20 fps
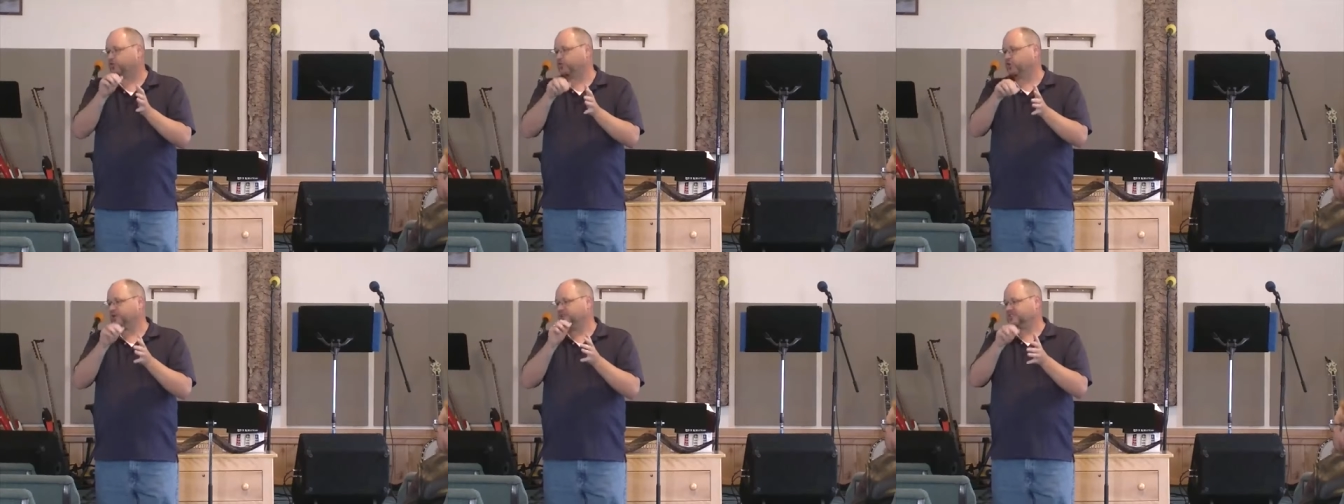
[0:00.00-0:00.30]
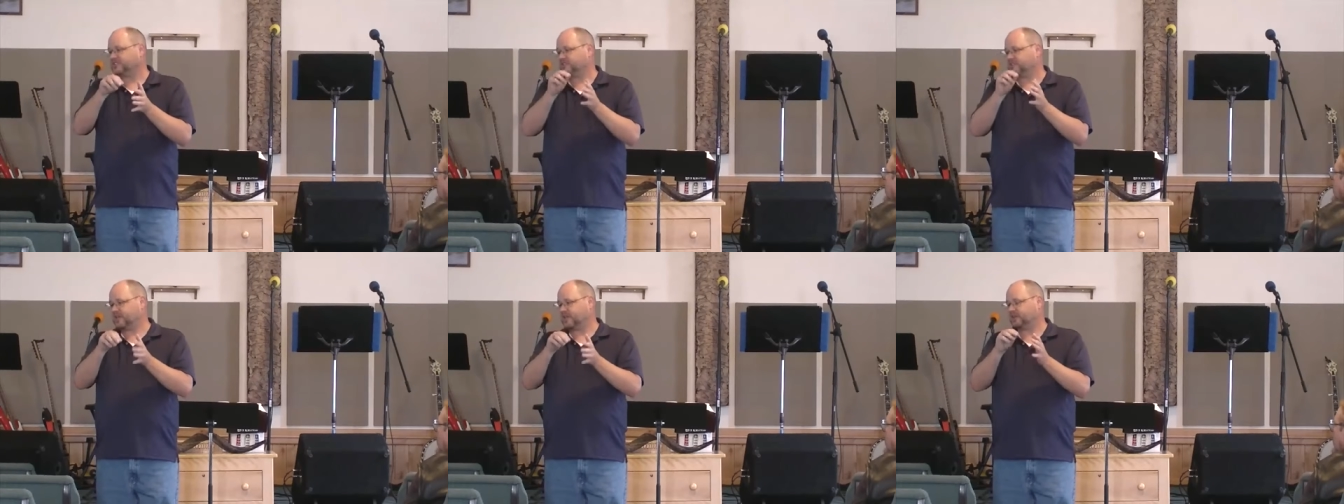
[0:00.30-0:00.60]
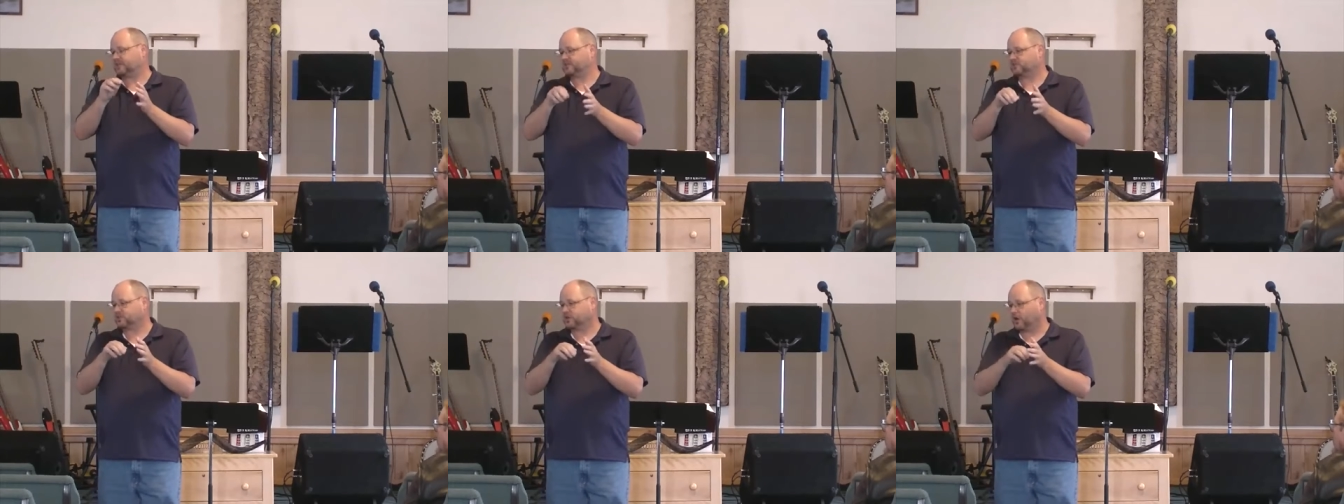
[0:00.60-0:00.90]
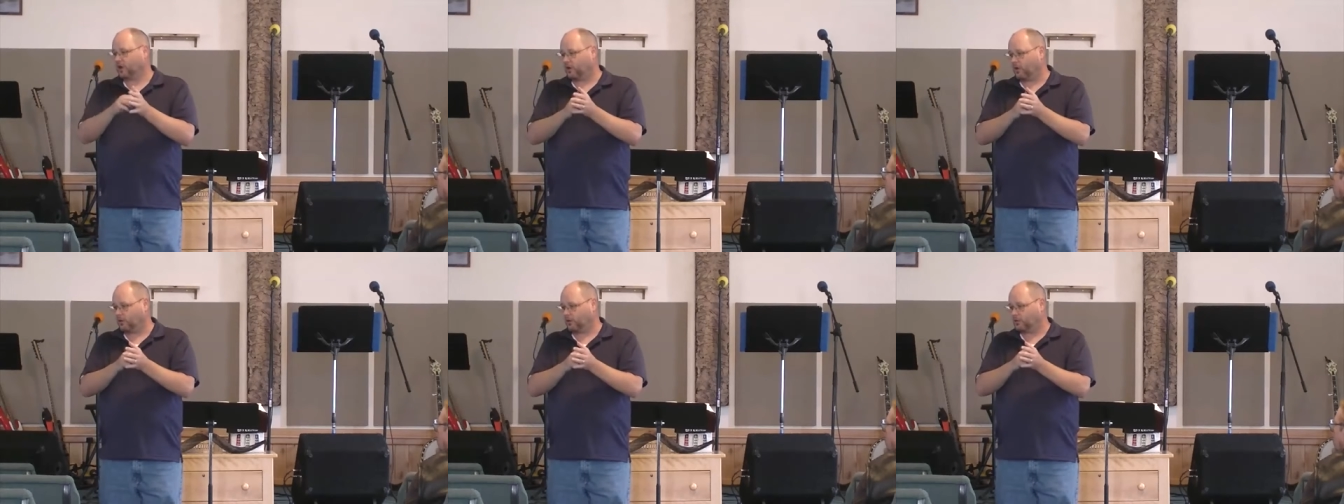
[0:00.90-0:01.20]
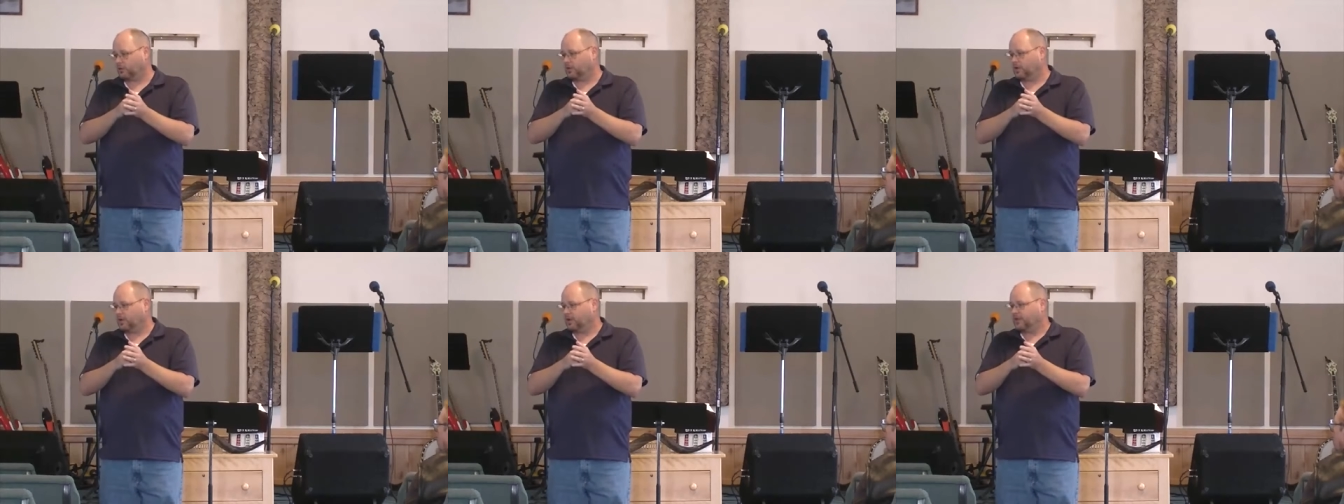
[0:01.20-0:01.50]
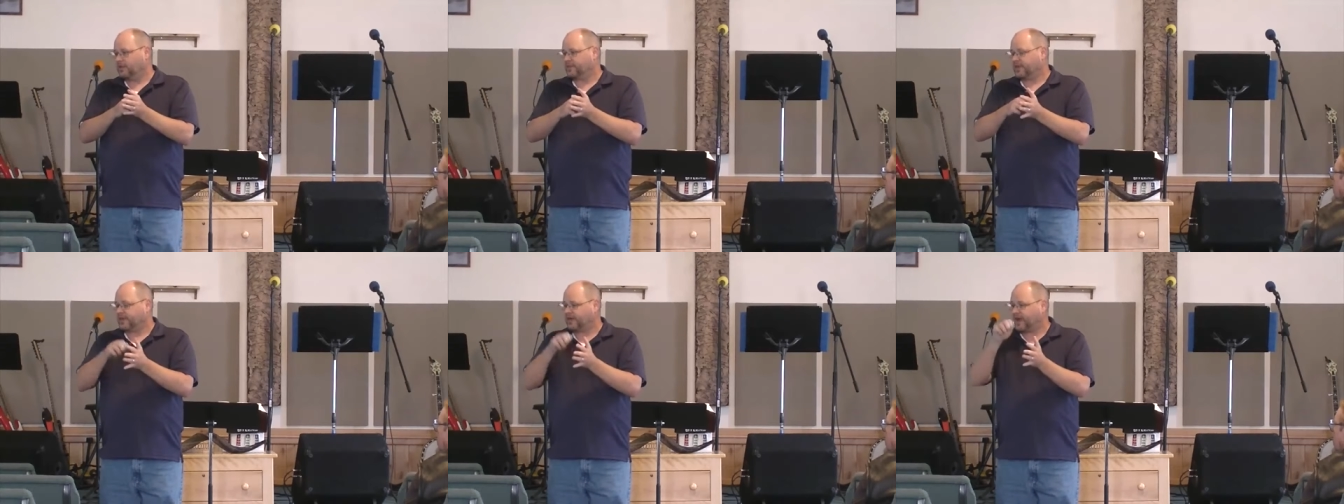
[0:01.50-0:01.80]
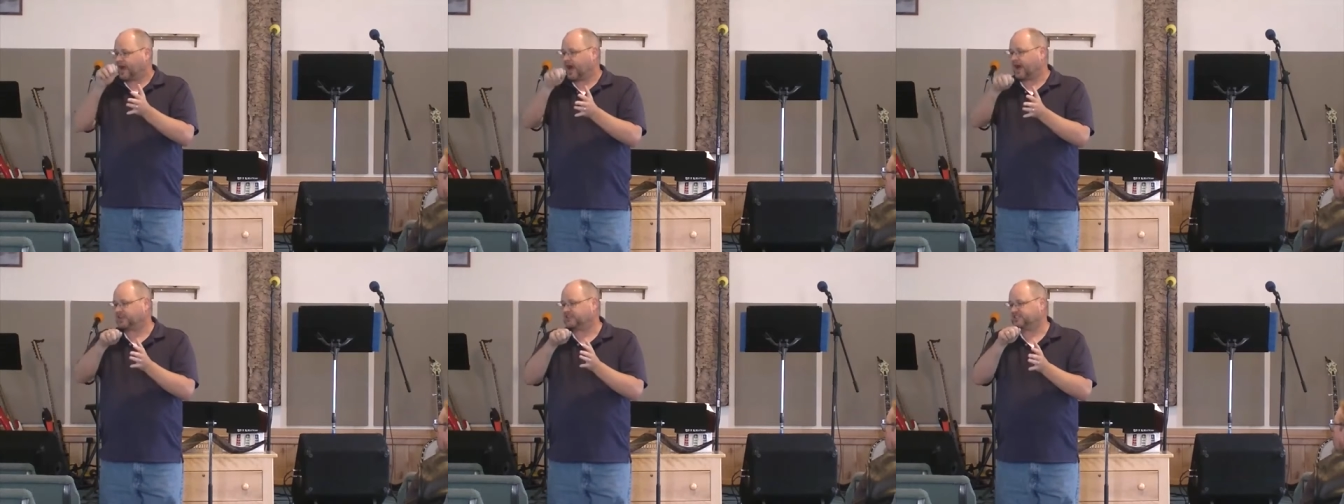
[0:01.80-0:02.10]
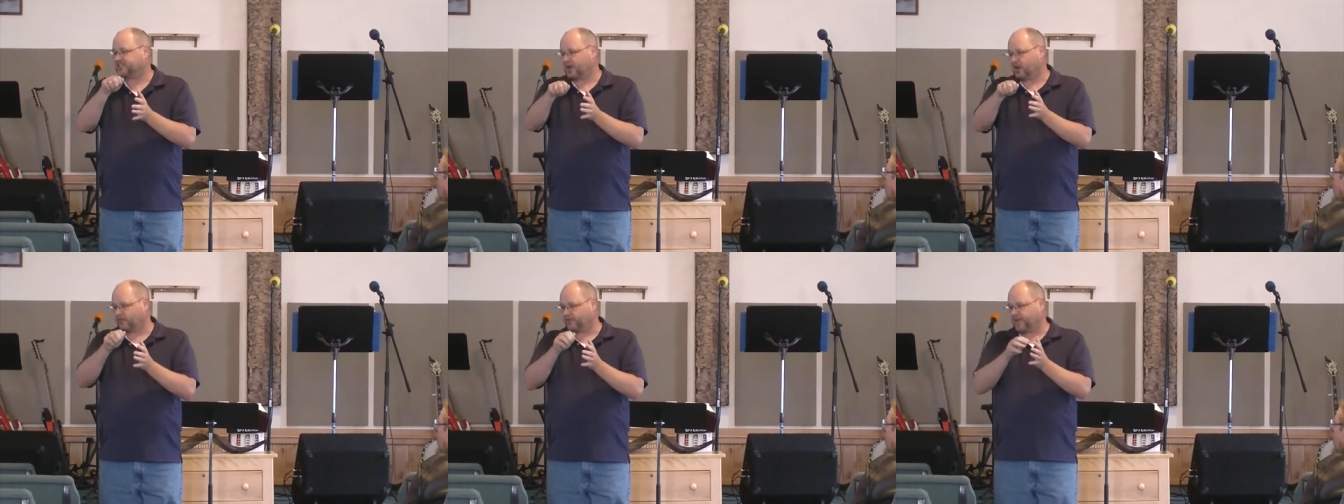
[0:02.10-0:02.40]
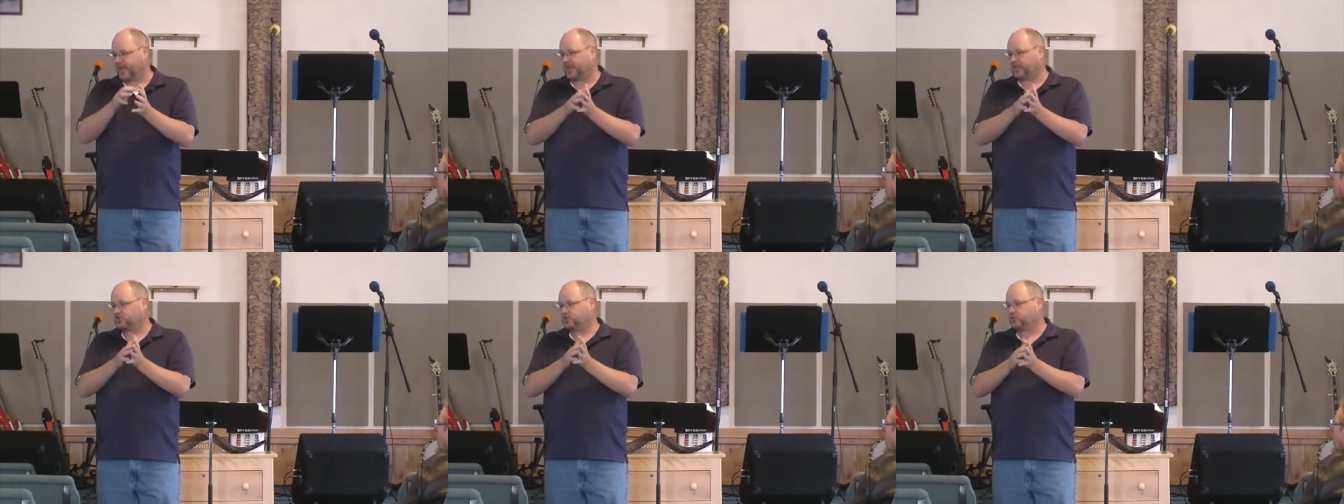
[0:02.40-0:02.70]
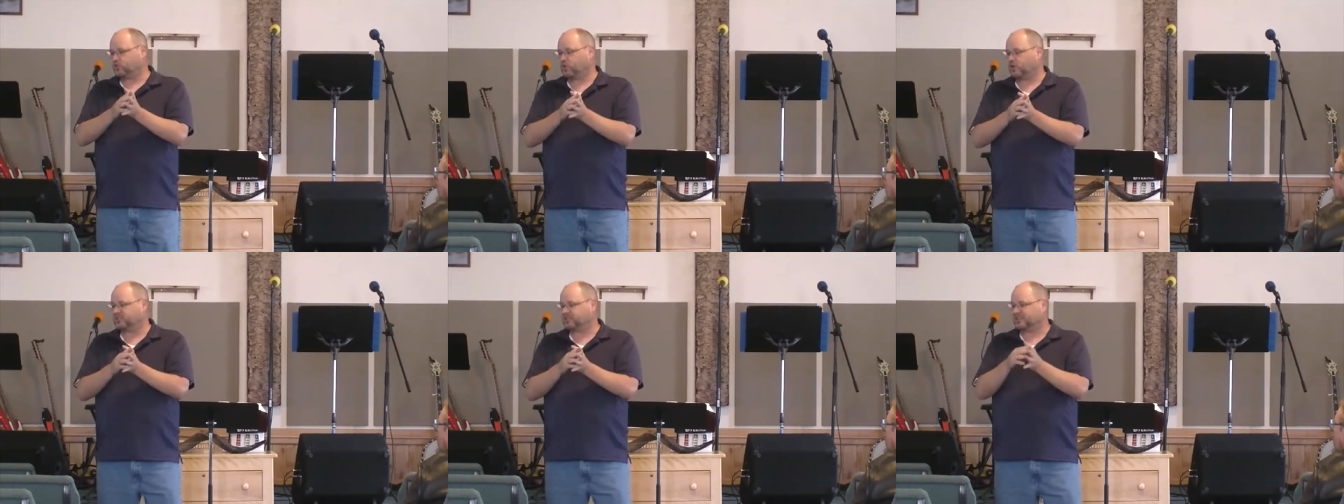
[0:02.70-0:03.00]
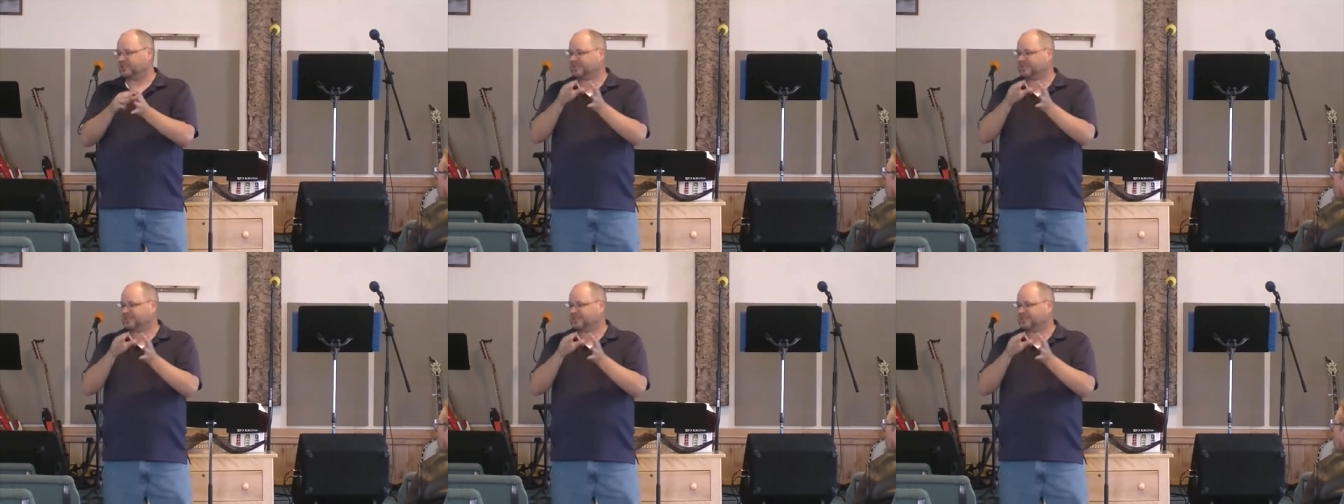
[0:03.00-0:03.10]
through his thick skull that God's salvation was